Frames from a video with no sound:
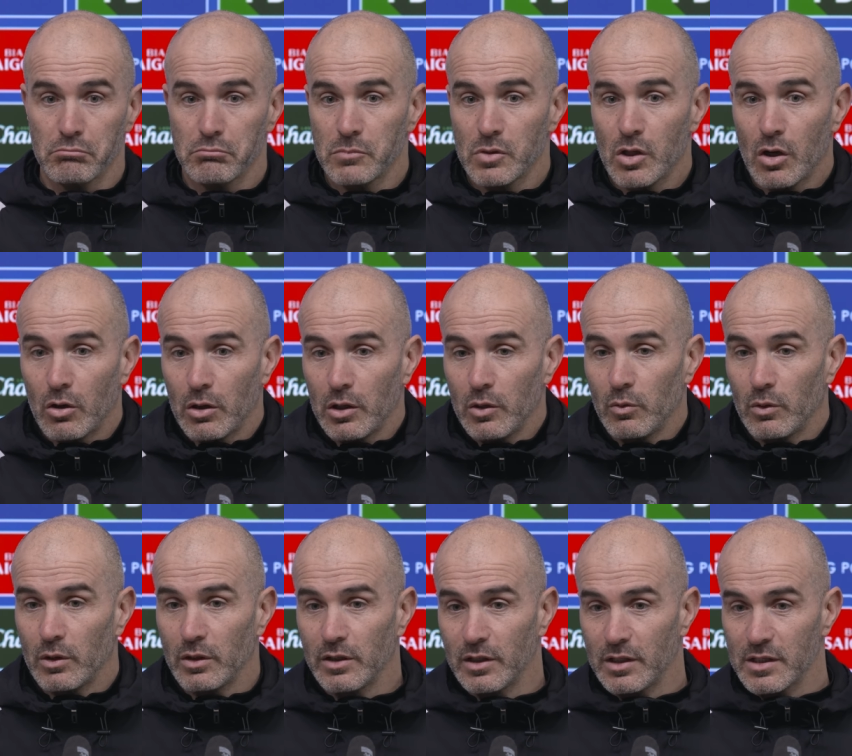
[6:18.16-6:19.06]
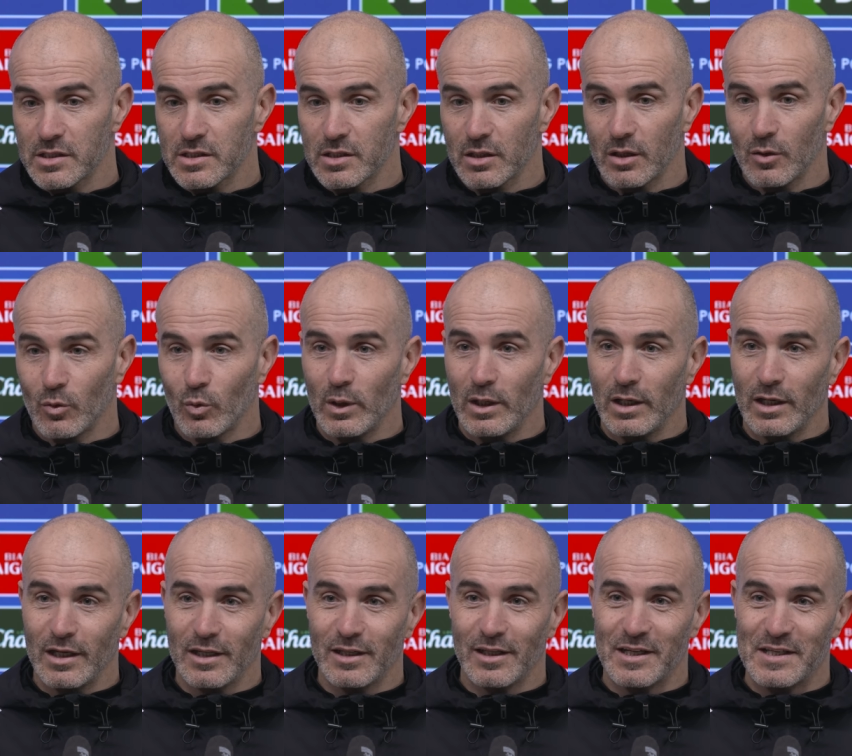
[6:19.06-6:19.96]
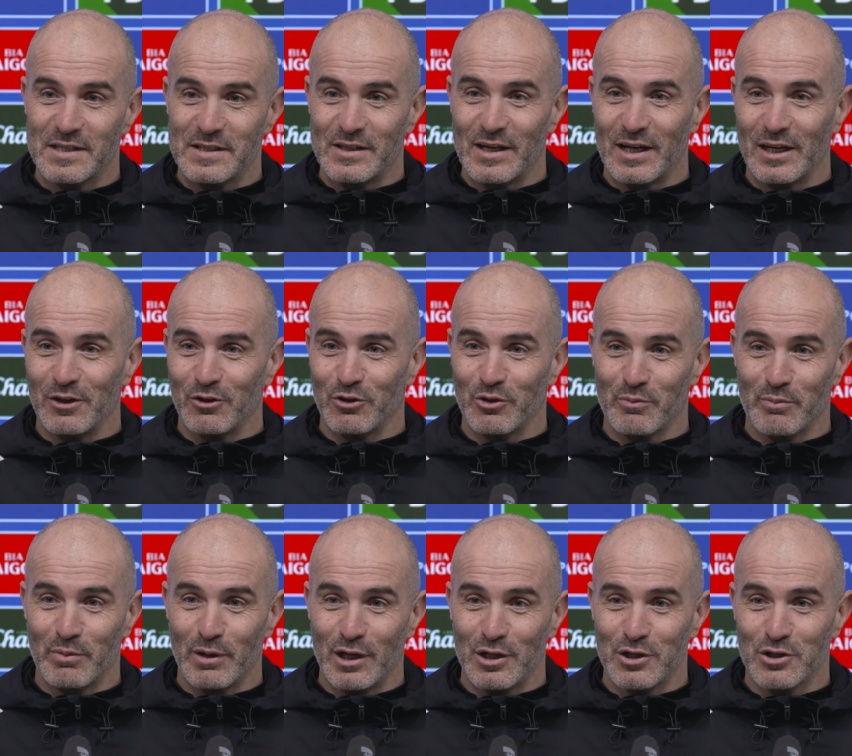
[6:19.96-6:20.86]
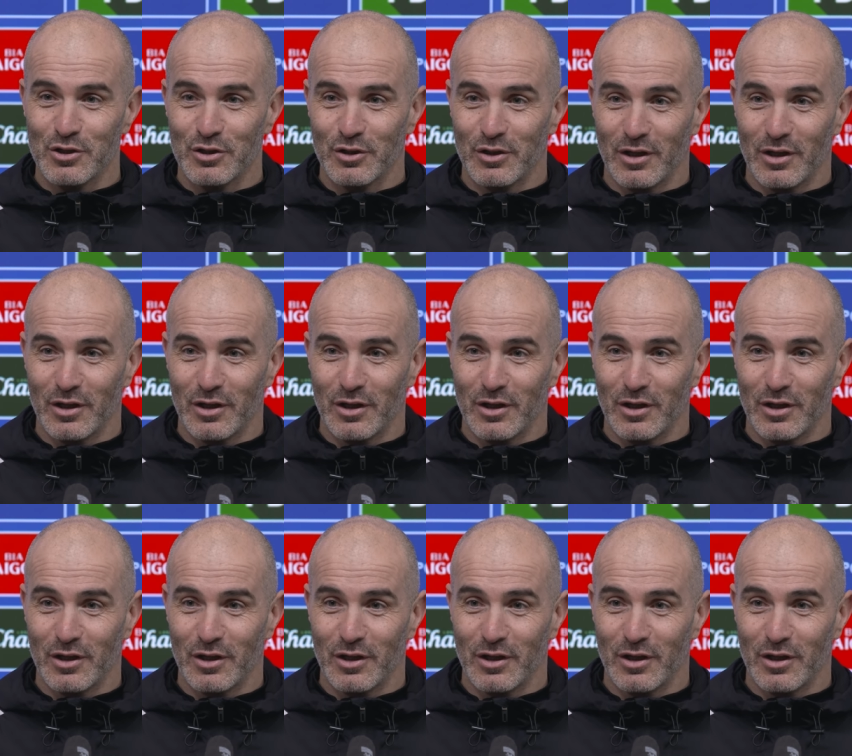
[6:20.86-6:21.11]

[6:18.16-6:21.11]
No, anyway, there is uh, Willie, there is Danny on the bench.